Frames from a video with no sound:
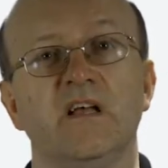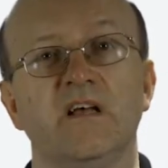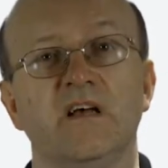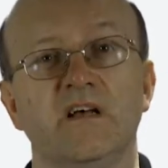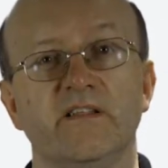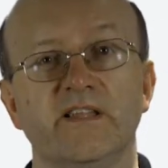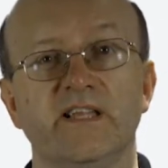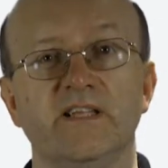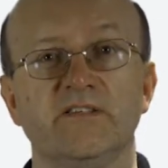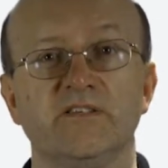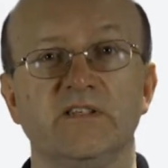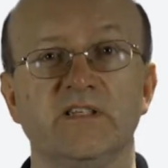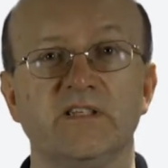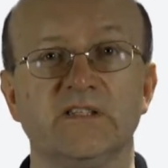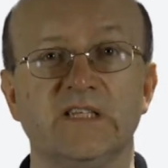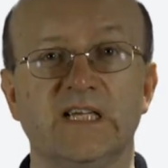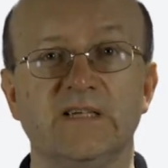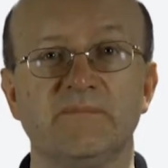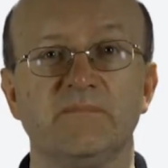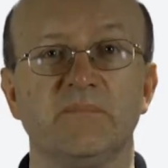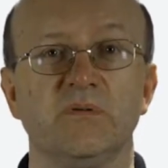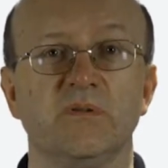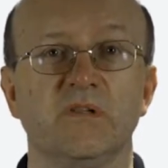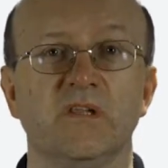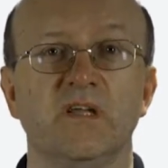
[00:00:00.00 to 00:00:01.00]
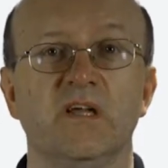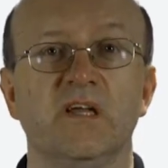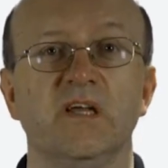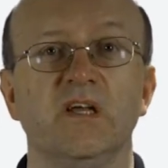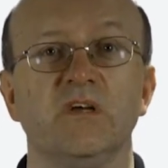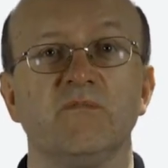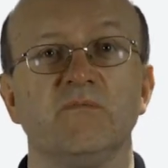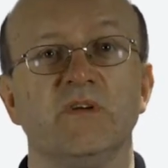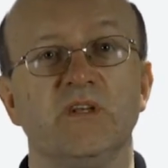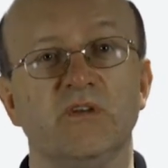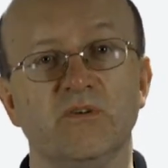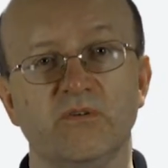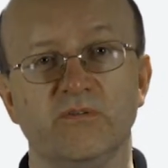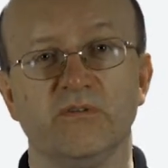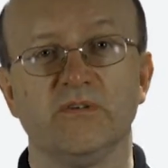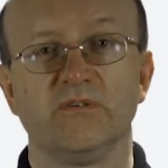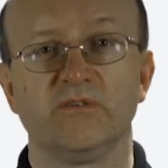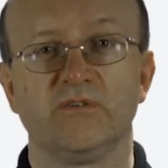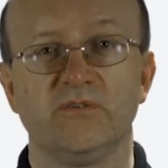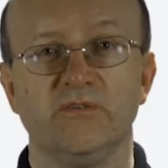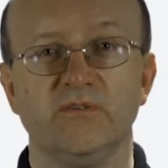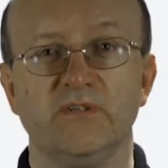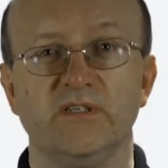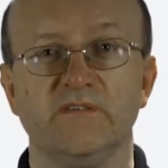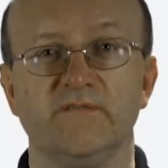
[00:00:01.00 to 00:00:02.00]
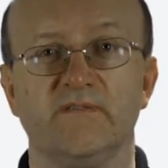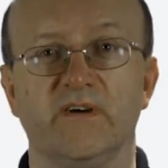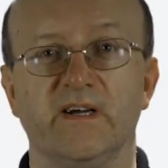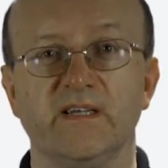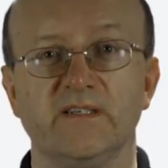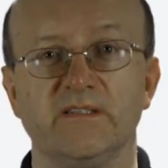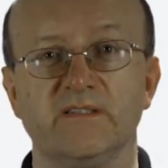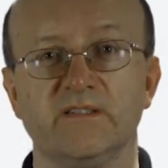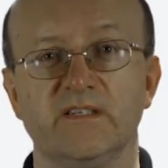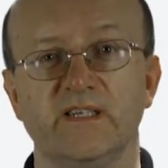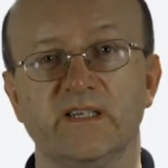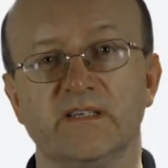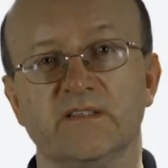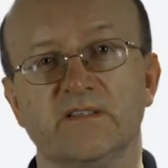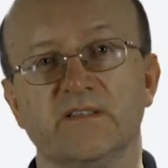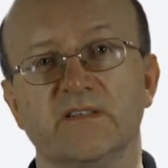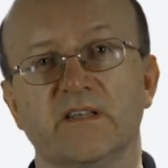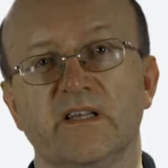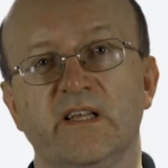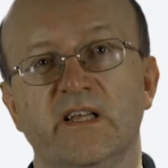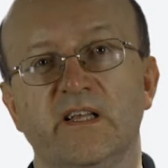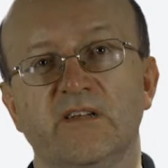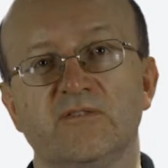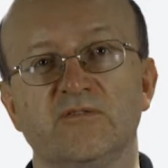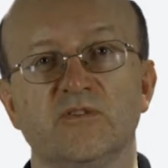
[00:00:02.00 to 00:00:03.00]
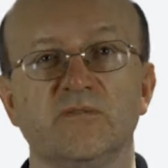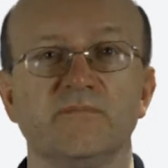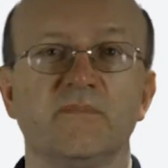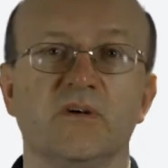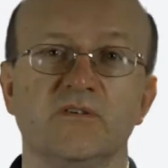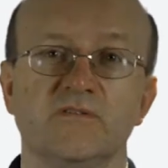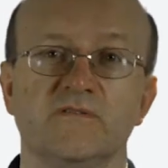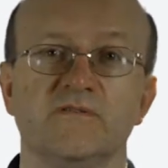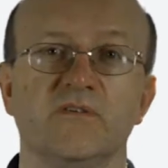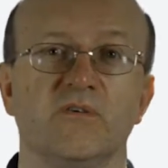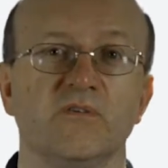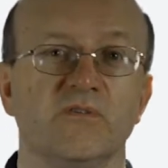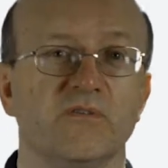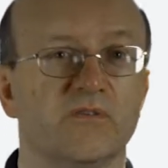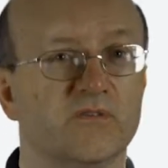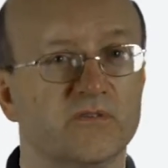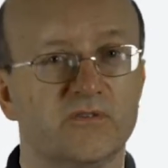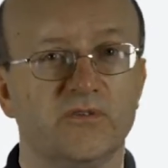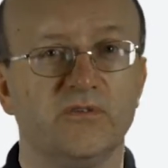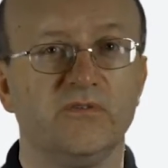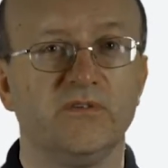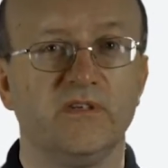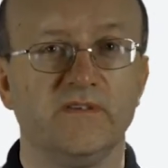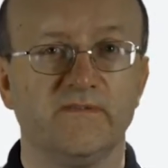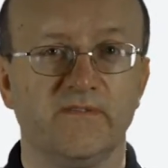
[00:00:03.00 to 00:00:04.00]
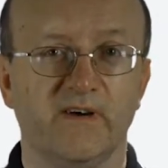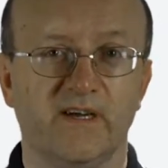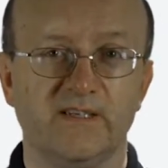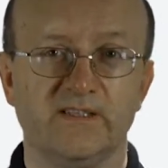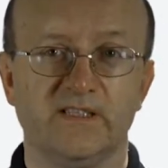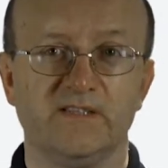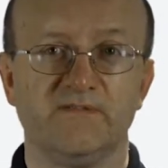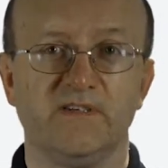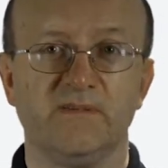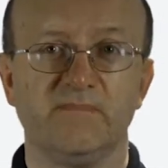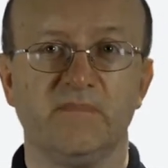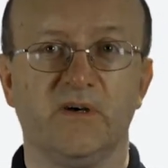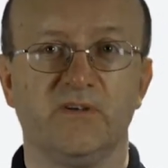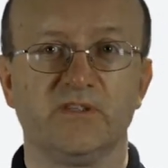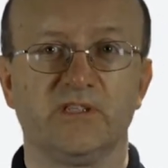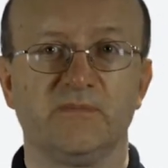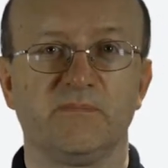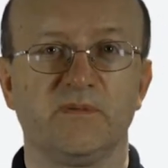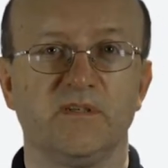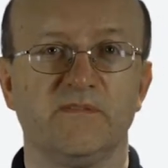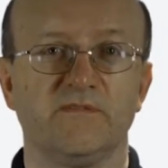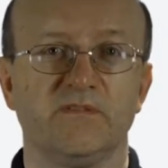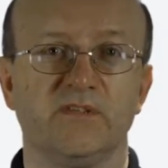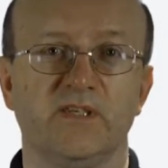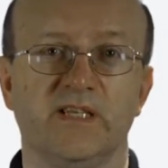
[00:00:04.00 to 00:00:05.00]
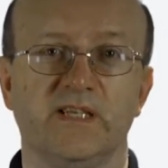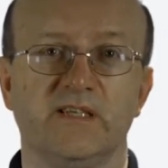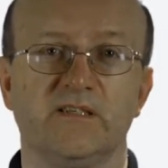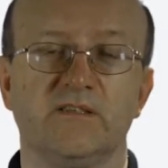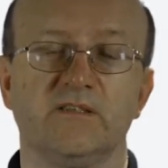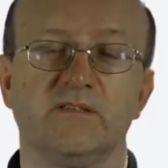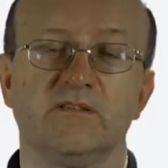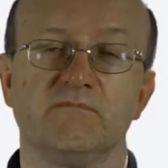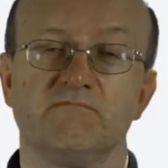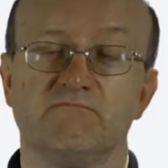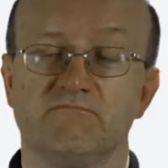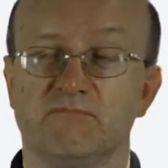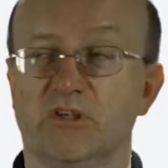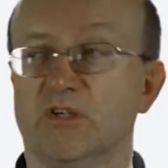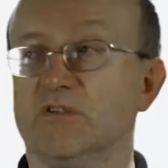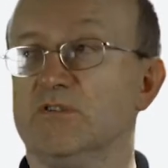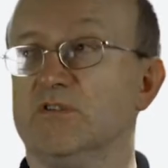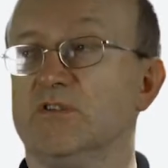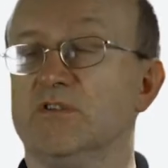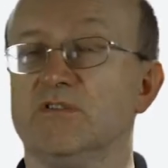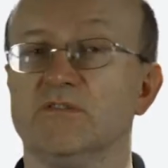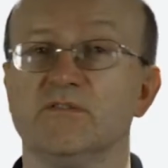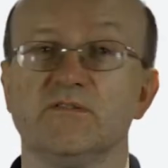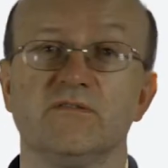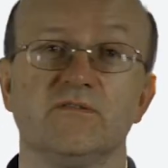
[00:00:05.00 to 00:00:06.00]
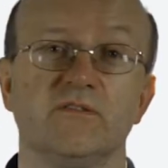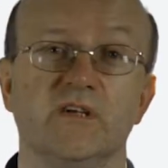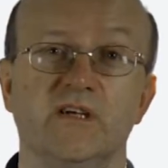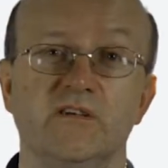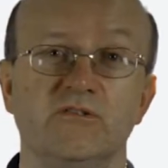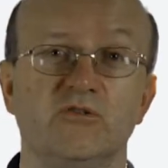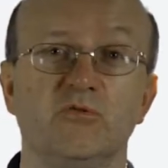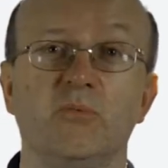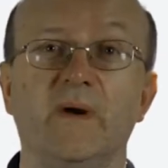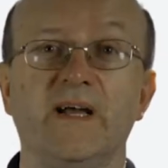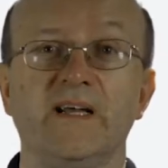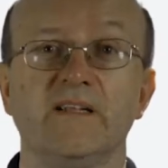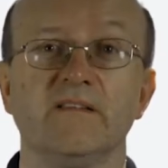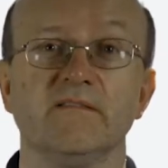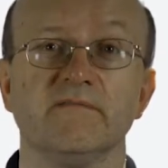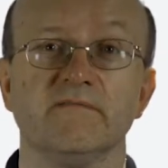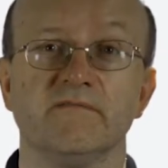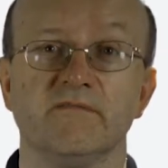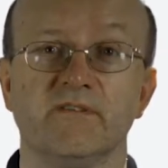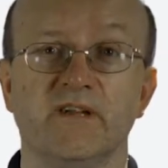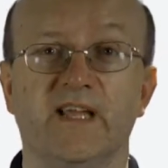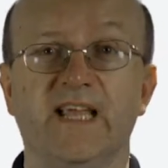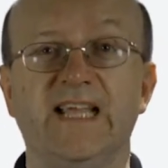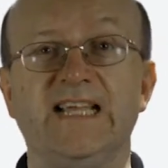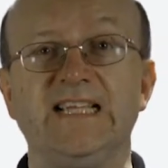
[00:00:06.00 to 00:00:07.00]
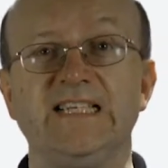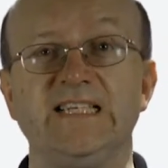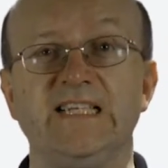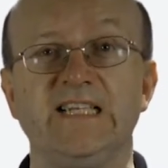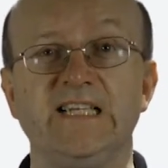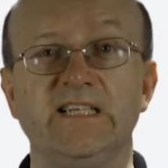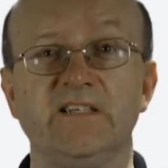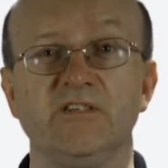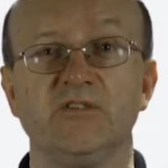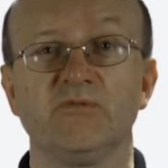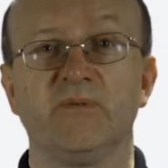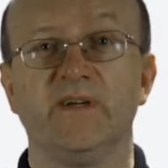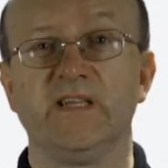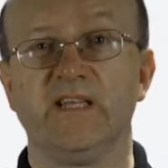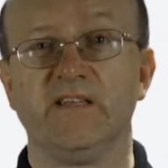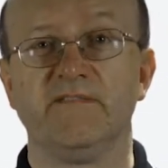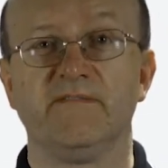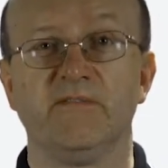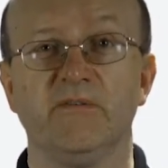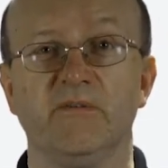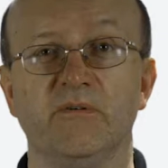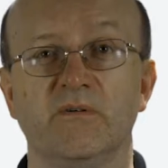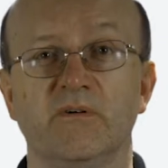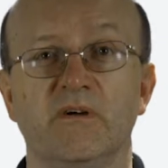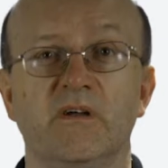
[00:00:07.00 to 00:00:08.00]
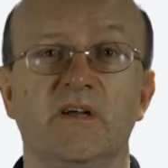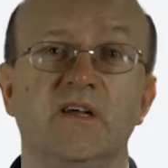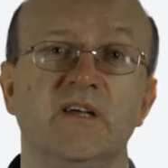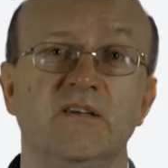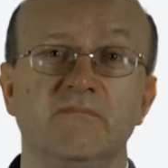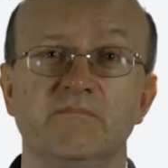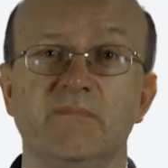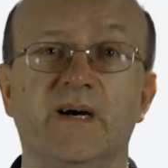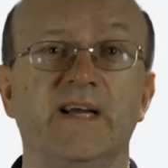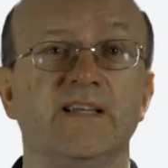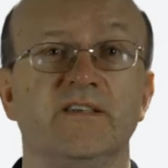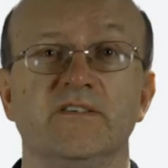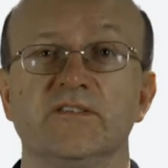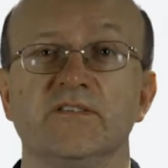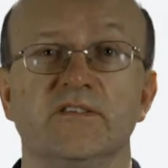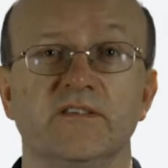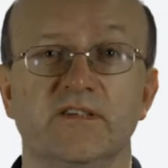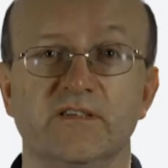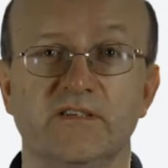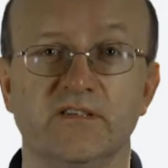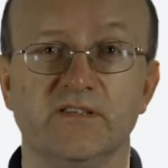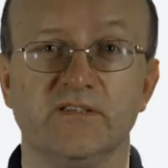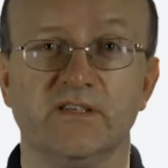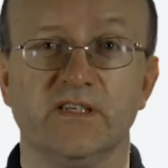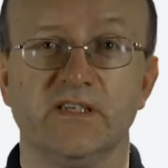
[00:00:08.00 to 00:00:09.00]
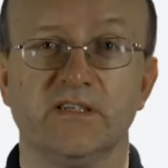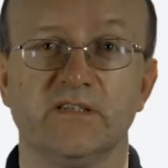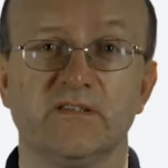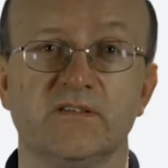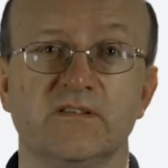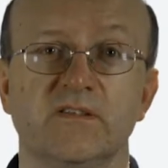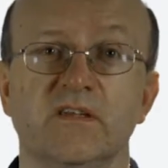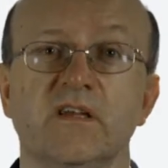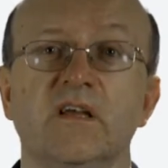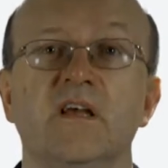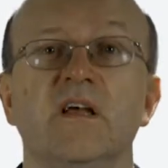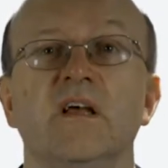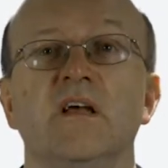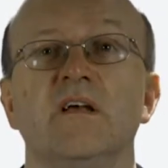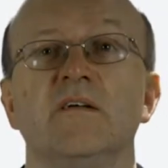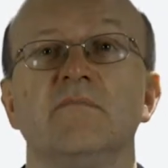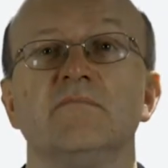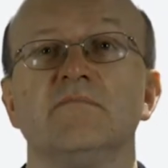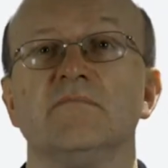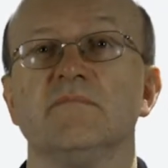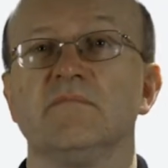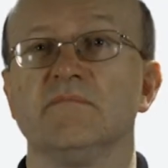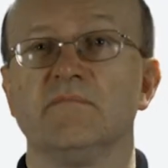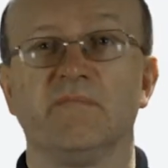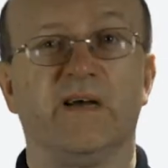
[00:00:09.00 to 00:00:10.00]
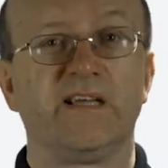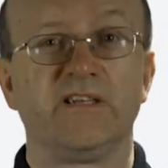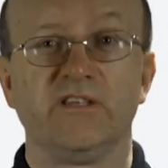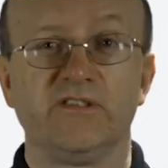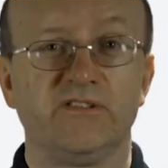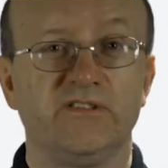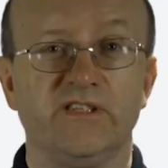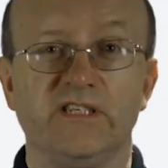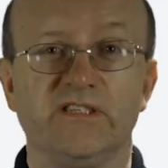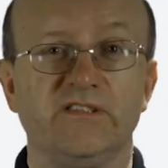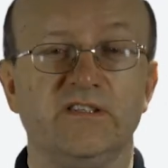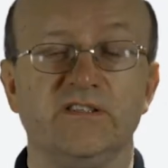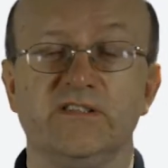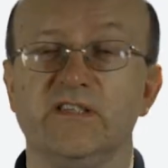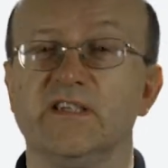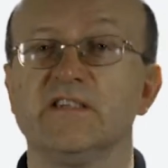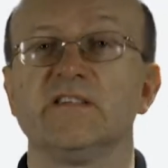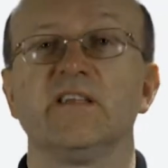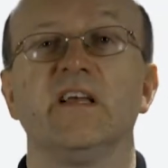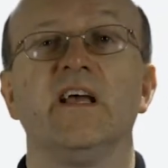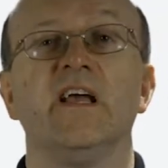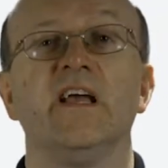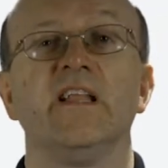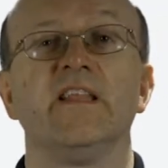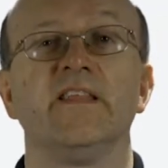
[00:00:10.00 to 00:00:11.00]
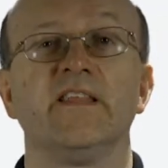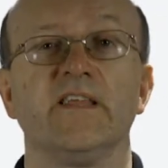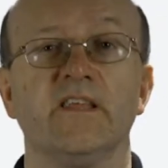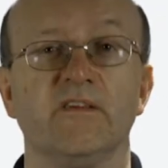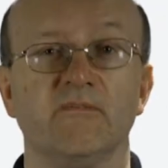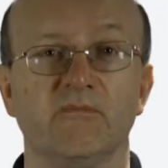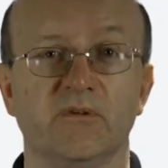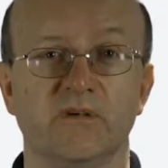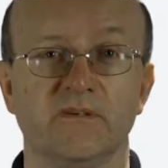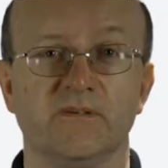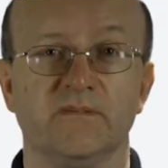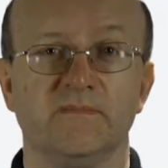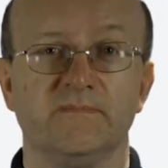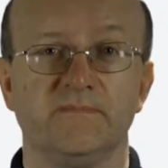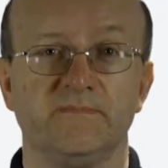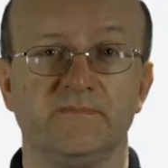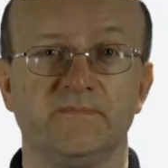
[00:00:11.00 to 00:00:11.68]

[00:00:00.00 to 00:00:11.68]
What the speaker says: And here's an example. We know that 2 divides 6, so it must follow that 2 divides every multiple of 6, such as 12, 18, 24, minus 36, minus 66, anything you want.